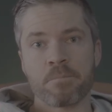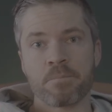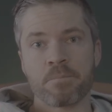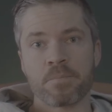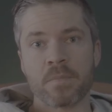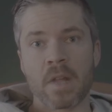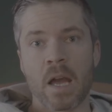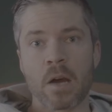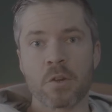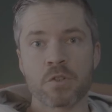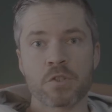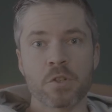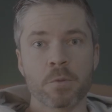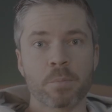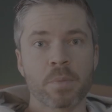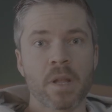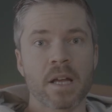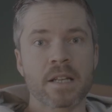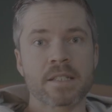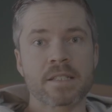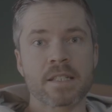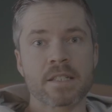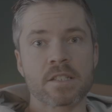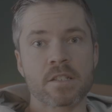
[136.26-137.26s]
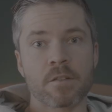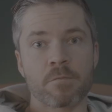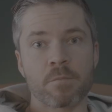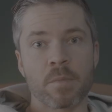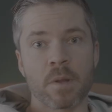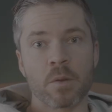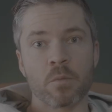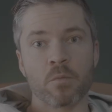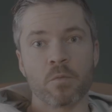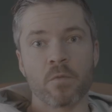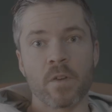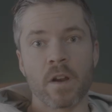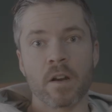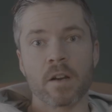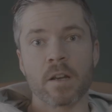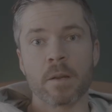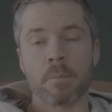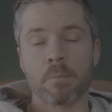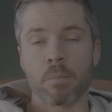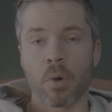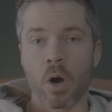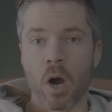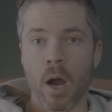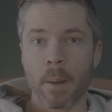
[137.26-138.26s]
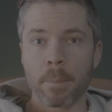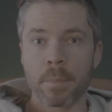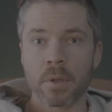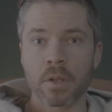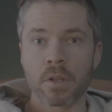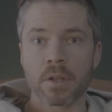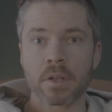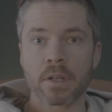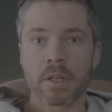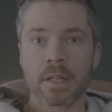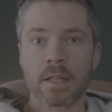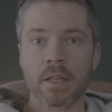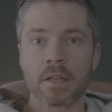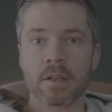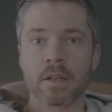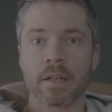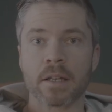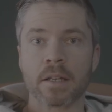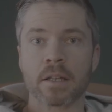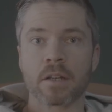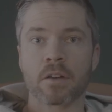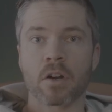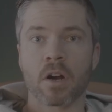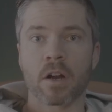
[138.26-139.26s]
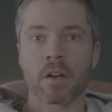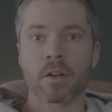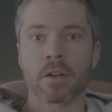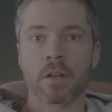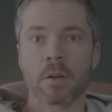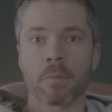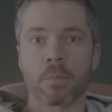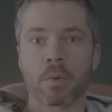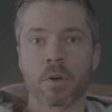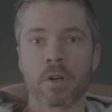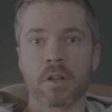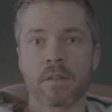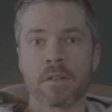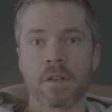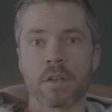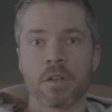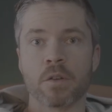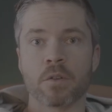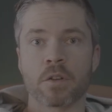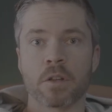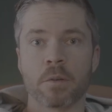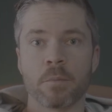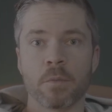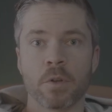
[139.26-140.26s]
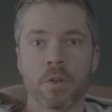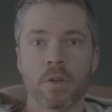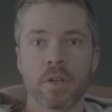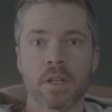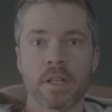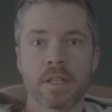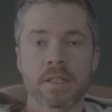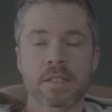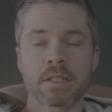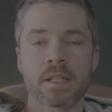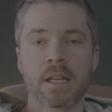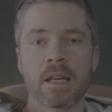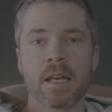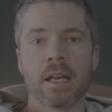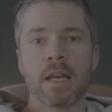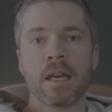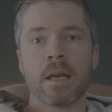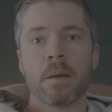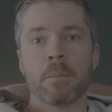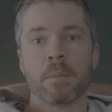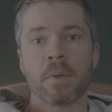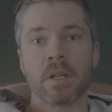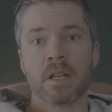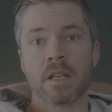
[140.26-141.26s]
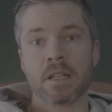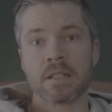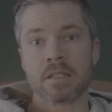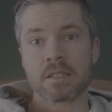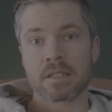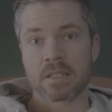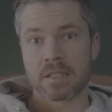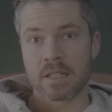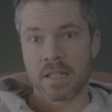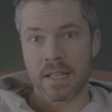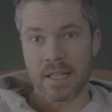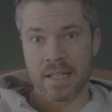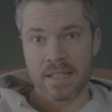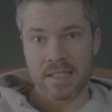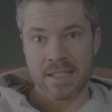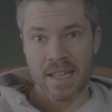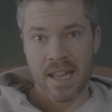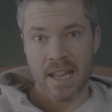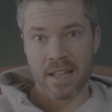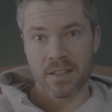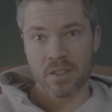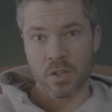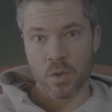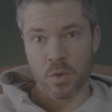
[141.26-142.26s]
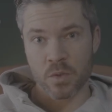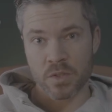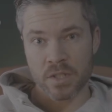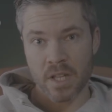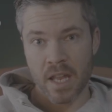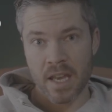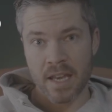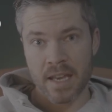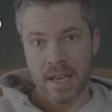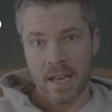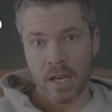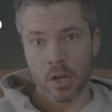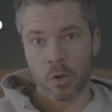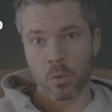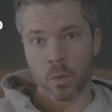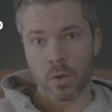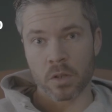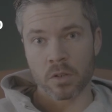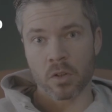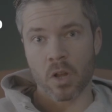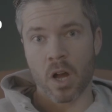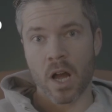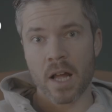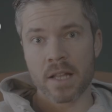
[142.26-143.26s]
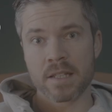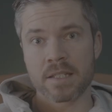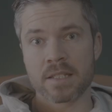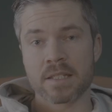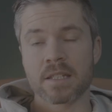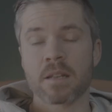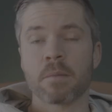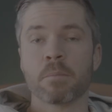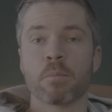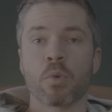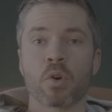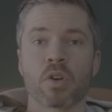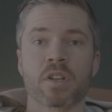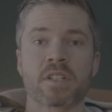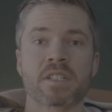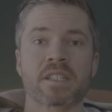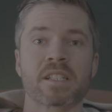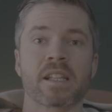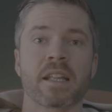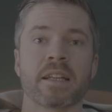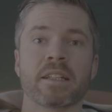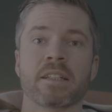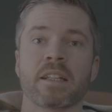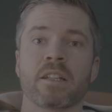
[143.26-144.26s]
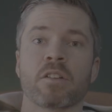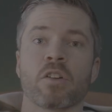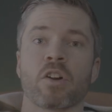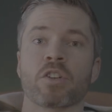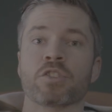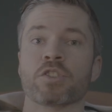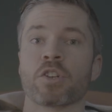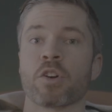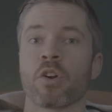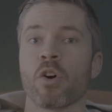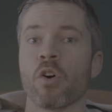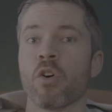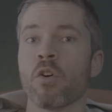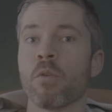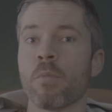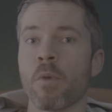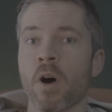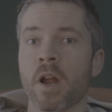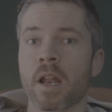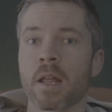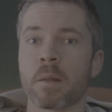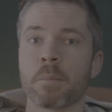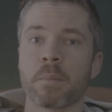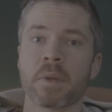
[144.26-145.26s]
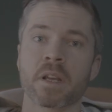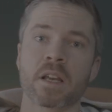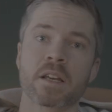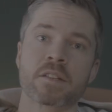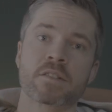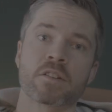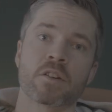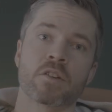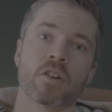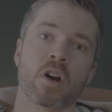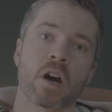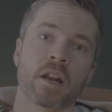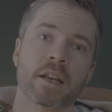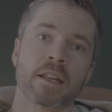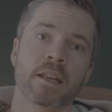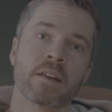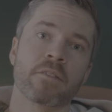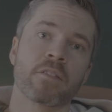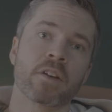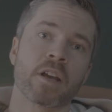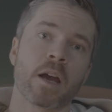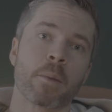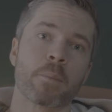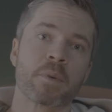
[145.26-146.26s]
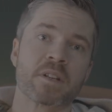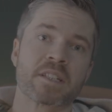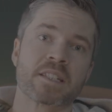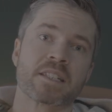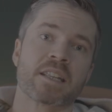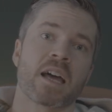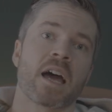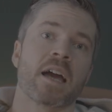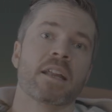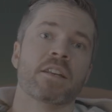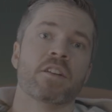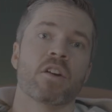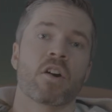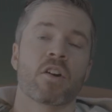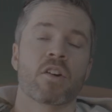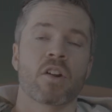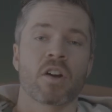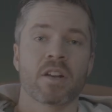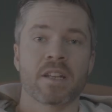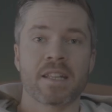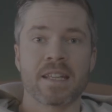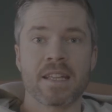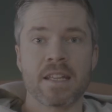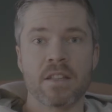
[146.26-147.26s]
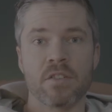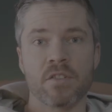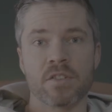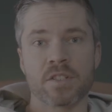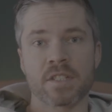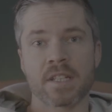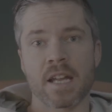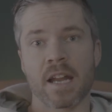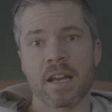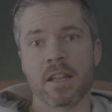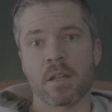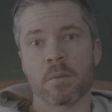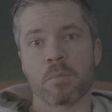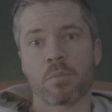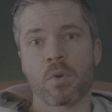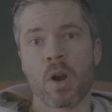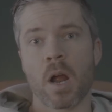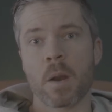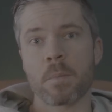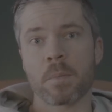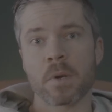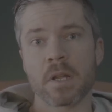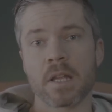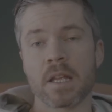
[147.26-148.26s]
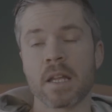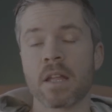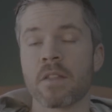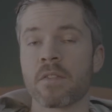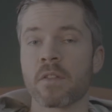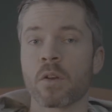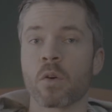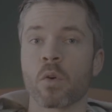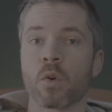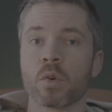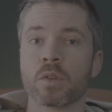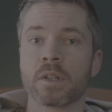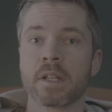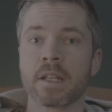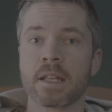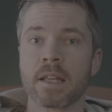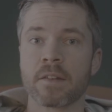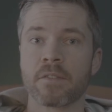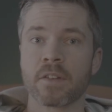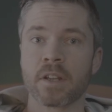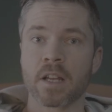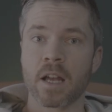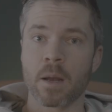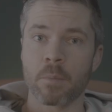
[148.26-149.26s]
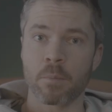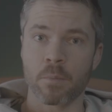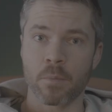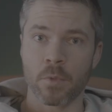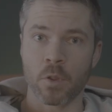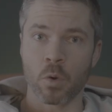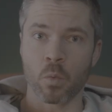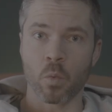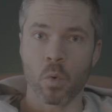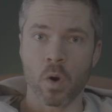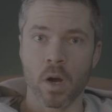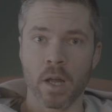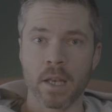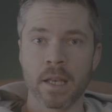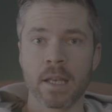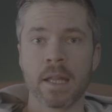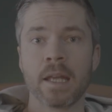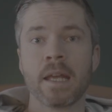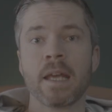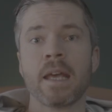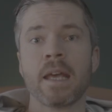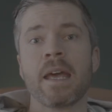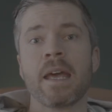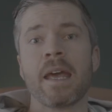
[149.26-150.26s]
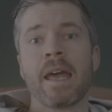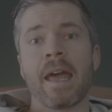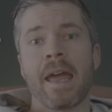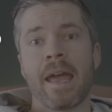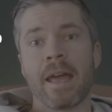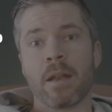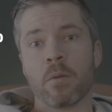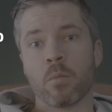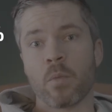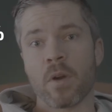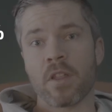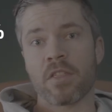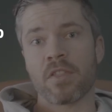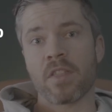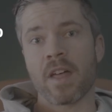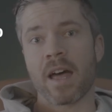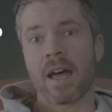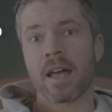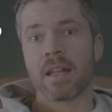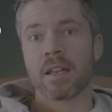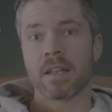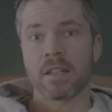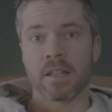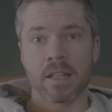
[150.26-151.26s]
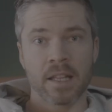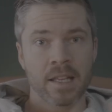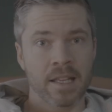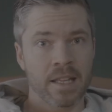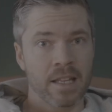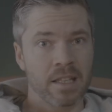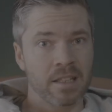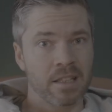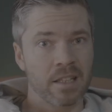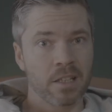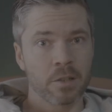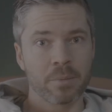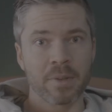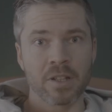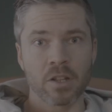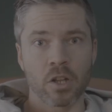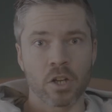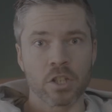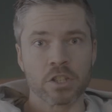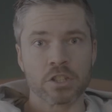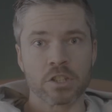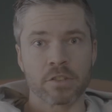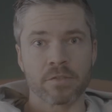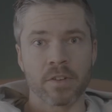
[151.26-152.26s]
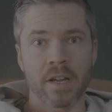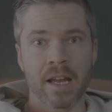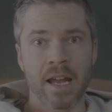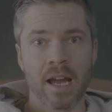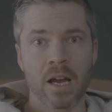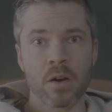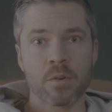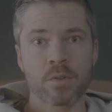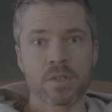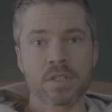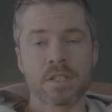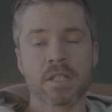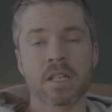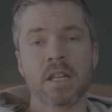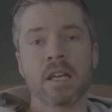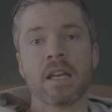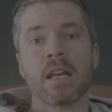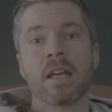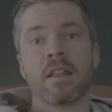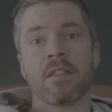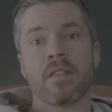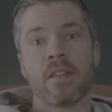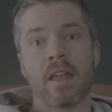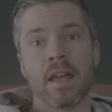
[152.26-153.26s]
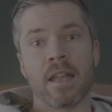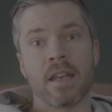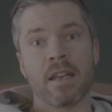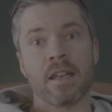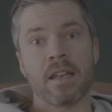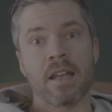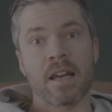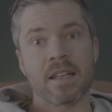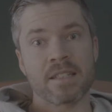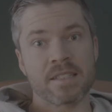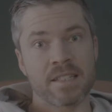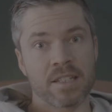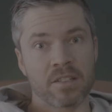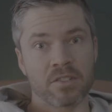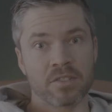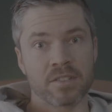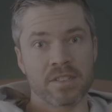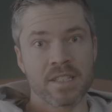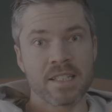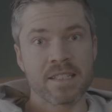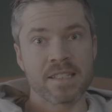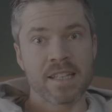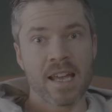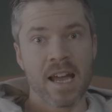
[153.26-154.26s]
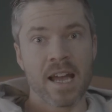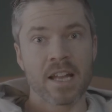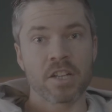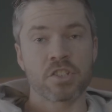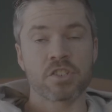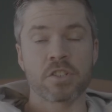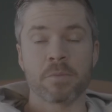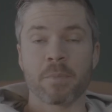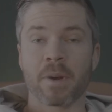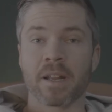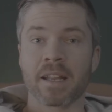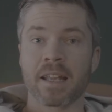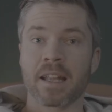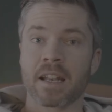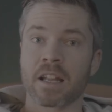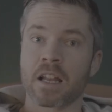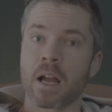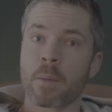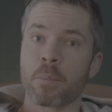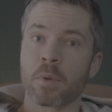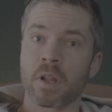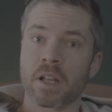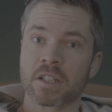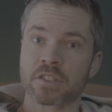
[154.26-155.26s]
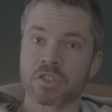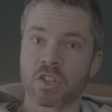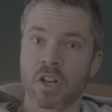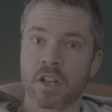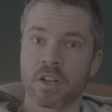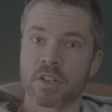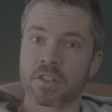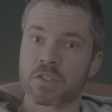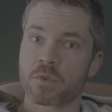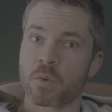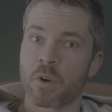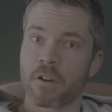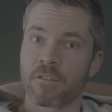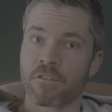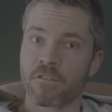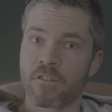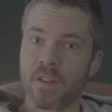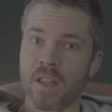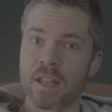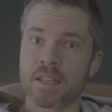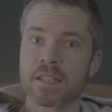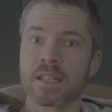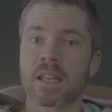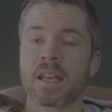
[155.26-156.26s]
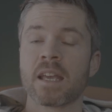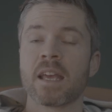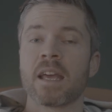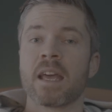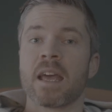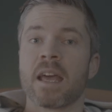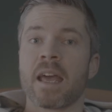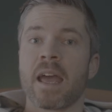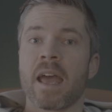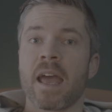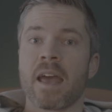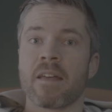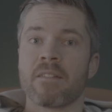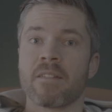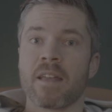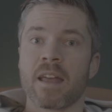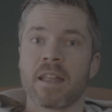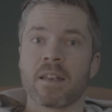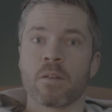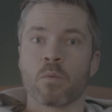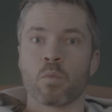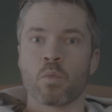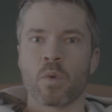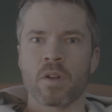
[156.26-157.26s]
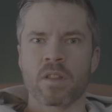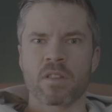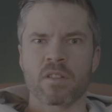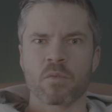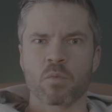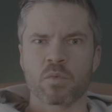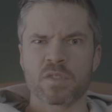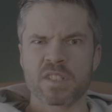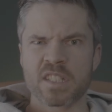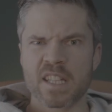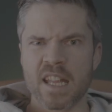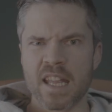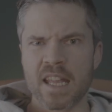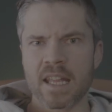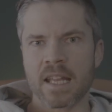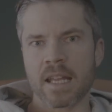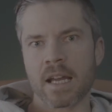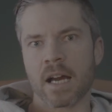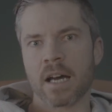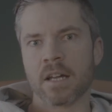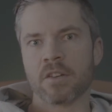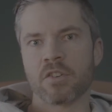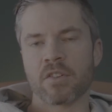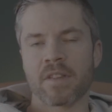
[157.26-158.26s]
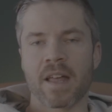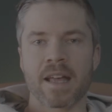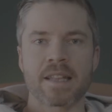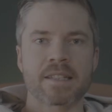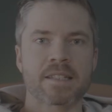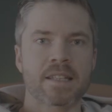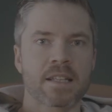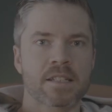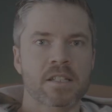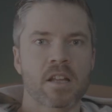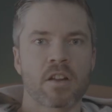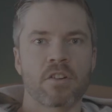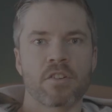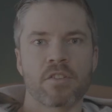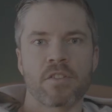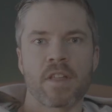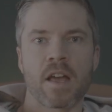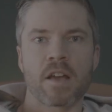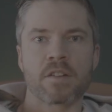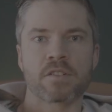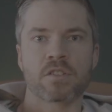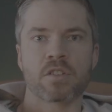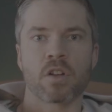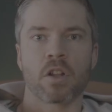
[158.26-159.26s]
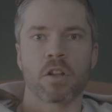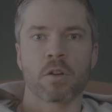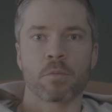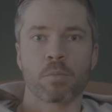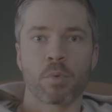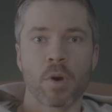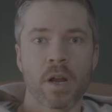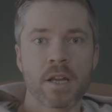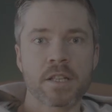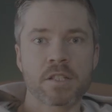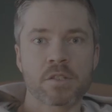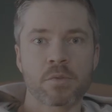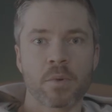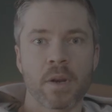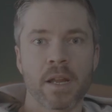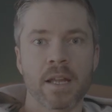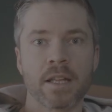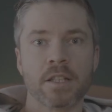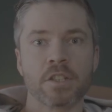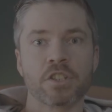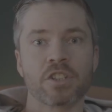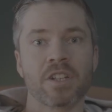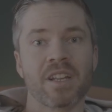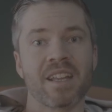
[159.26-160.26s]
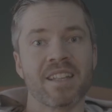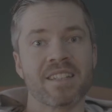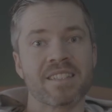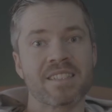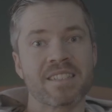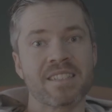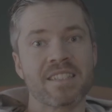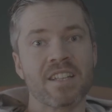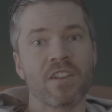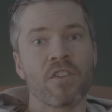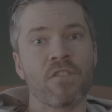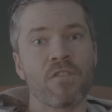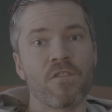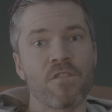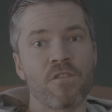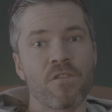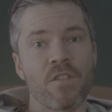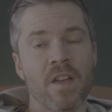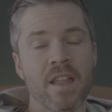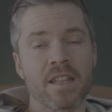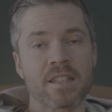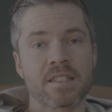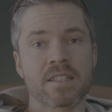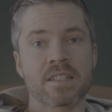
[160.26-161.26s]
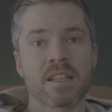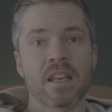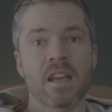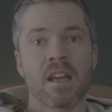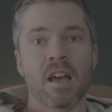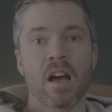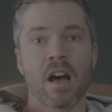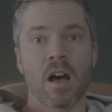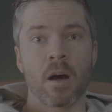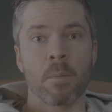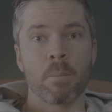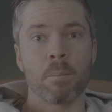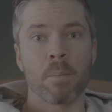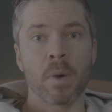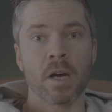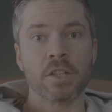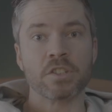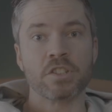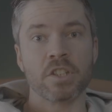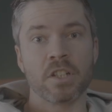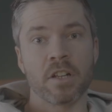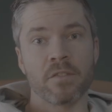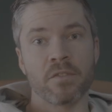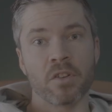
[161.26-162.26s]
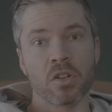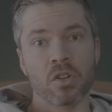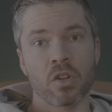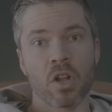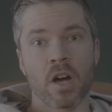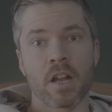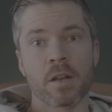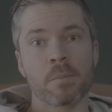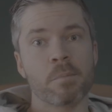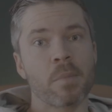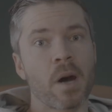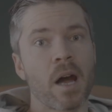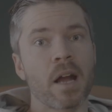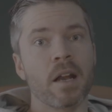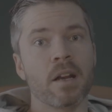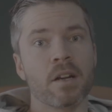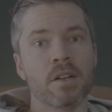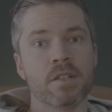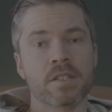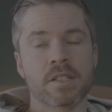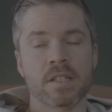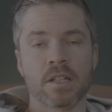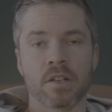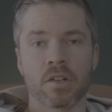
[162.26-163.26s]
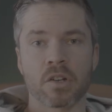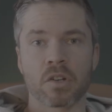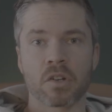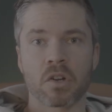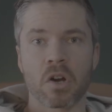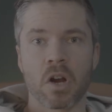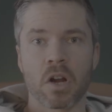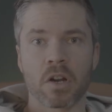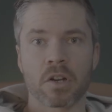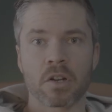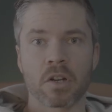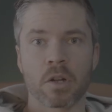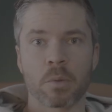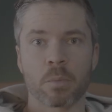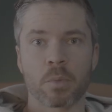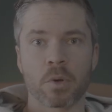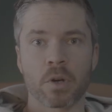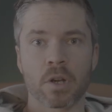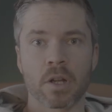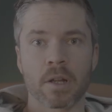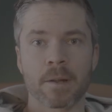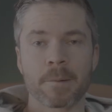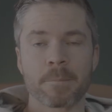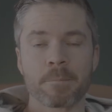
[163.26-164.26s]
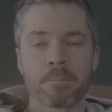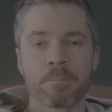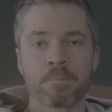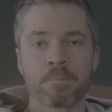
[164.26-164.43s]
Now, duplexes have been very popular here in Cochrane, Alberta in the new communities because they can take those narrower lots, put a slightly larger home on it because they're not giving up a side yard on either side of the property. They're only giving up the one. And with that, they can get a little bit larger of a house than a single detached. You might get a couple extra 100 square feet. And then with staying under that $600,000 price range, it still fits a budget of a lot of buyers here in Cochrane, Alberta.